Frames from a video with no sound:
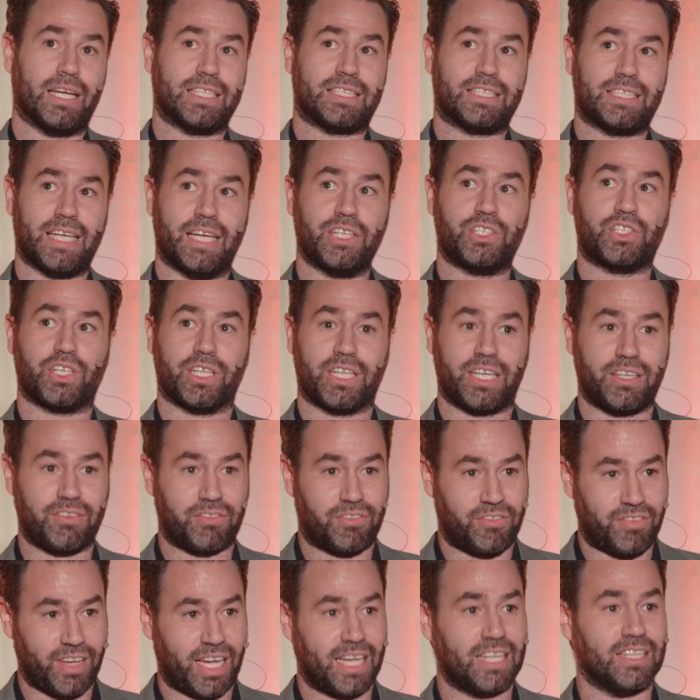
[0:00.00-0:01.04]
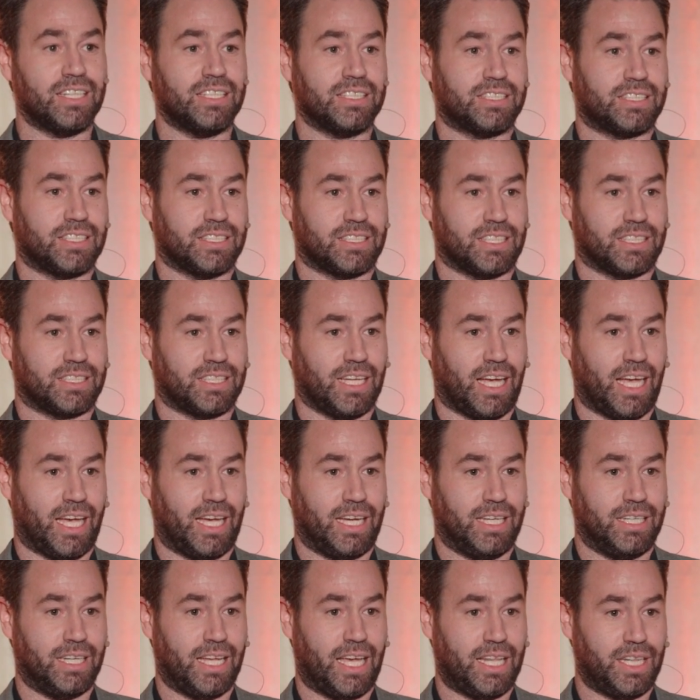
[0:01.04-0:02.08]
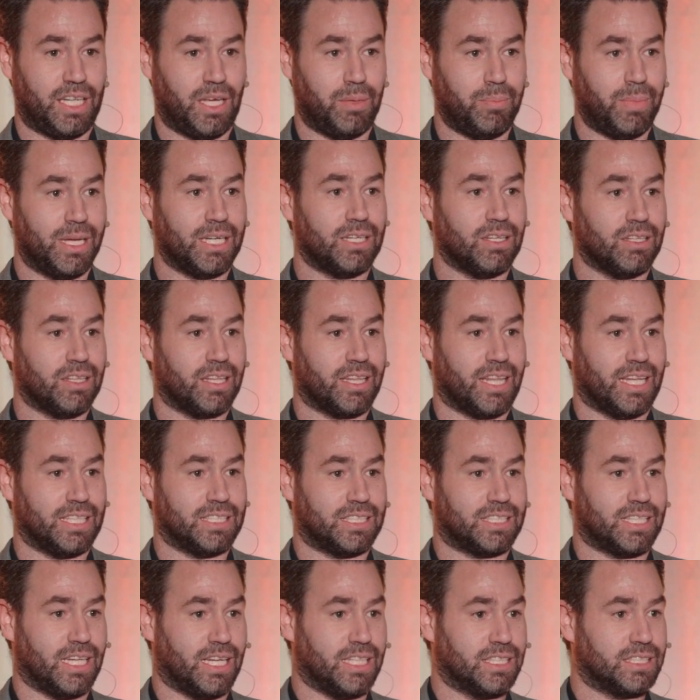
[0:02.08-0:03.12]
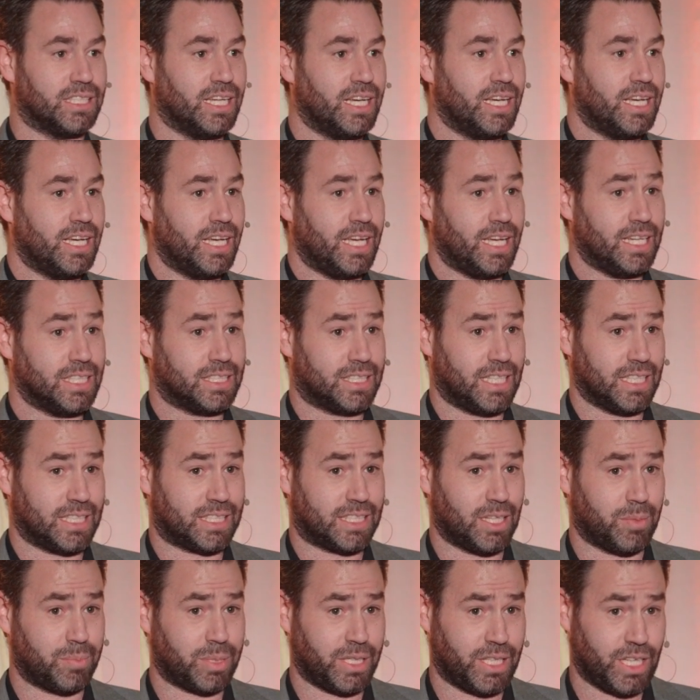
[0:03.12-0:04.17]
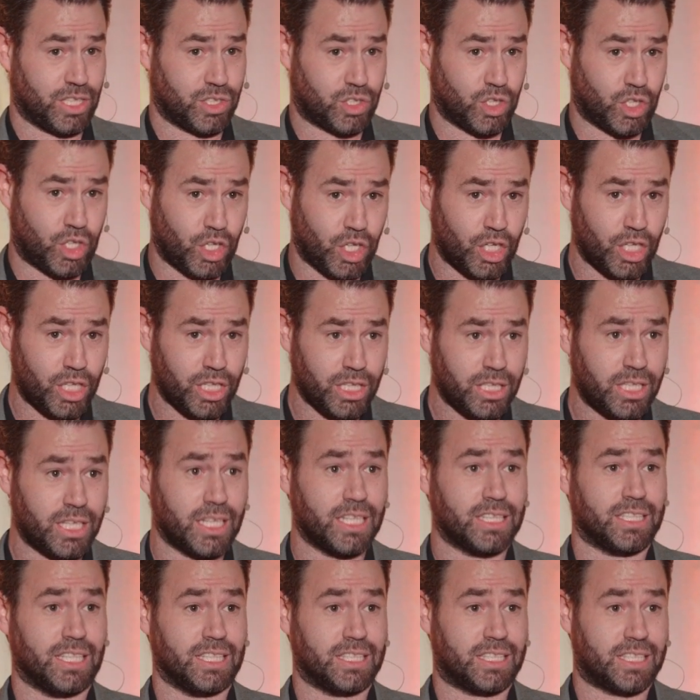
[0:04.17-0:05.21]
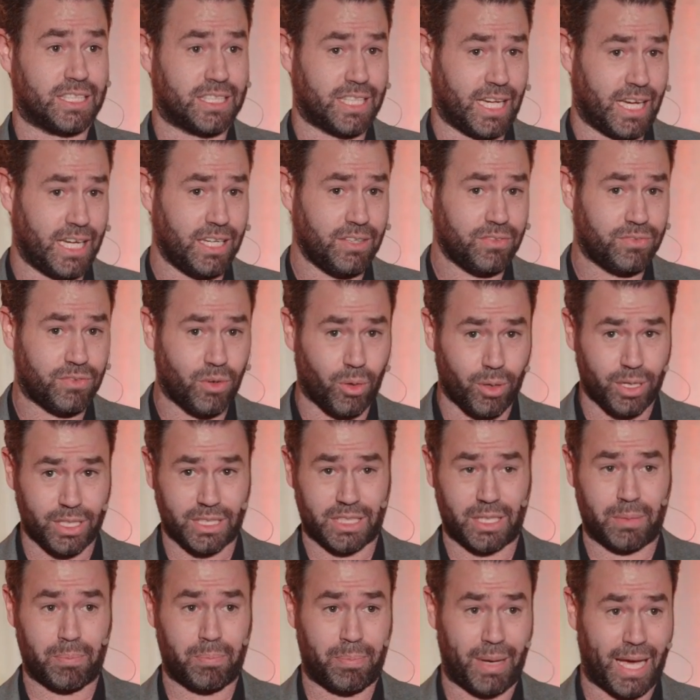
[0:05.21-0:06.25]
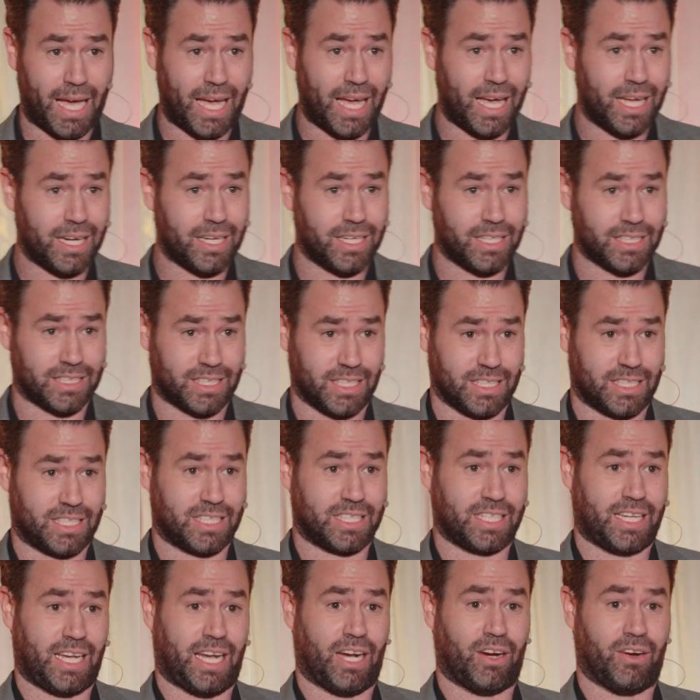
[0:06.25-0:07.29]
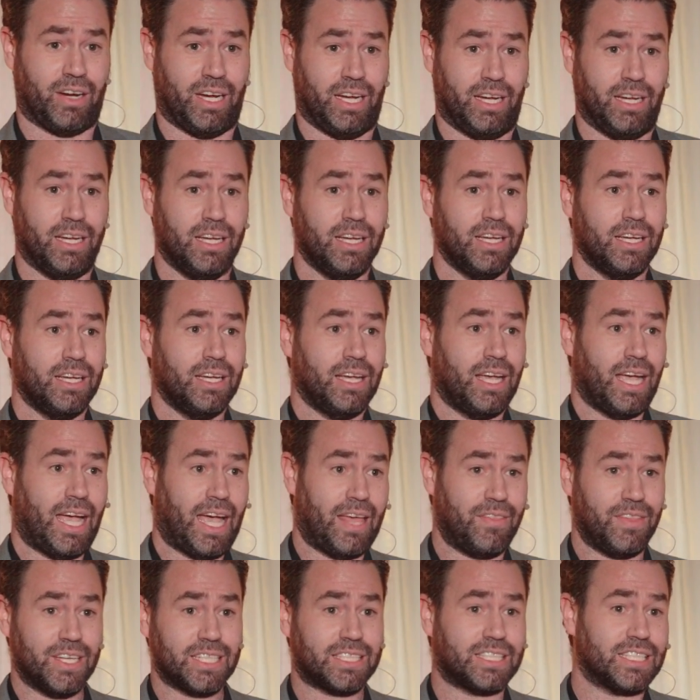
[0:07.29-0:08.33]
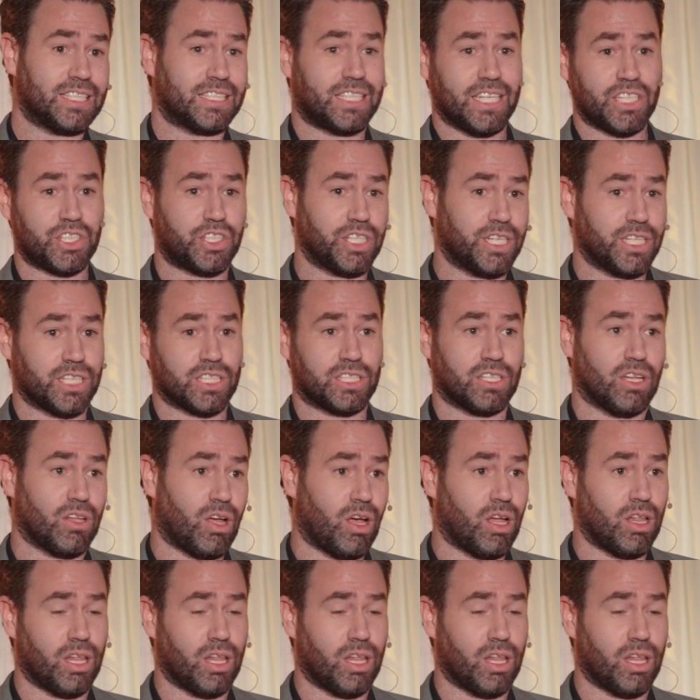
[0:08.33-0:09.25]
essentially valence is assigned. And the amygdala then says, is this something that's good? Is it safe? Or is it bad? And is it scary? And this decision is